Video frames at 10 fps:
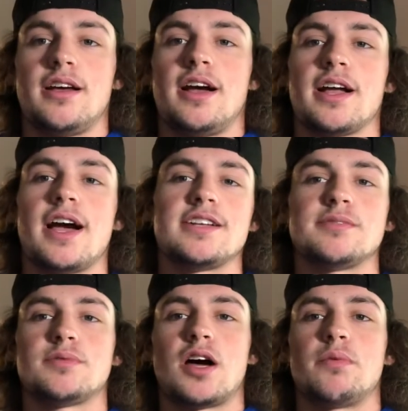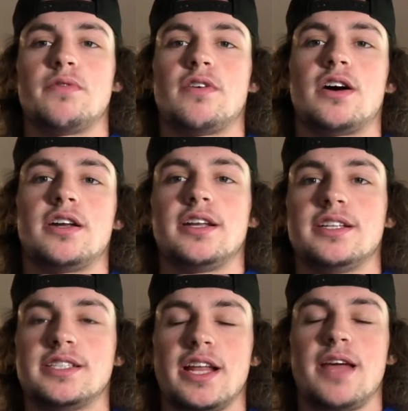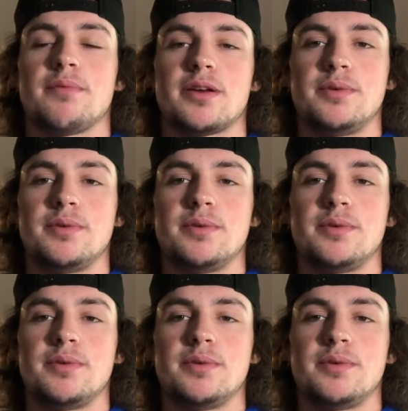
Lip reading: Hi guys, I'm Tommy Vaughan, and today I'm going